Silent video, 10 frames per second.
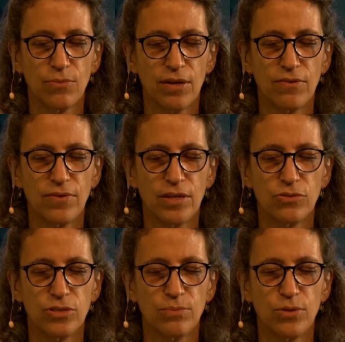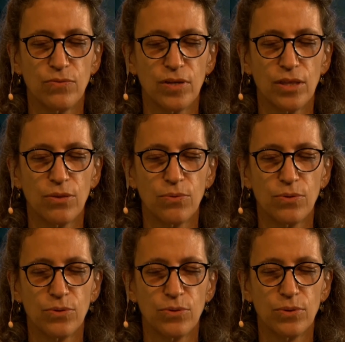the wave of energy moving
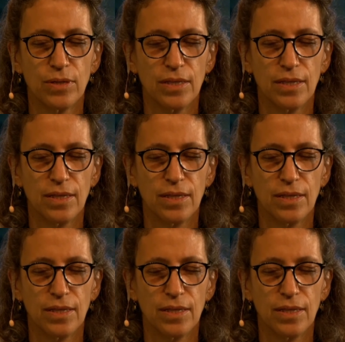through,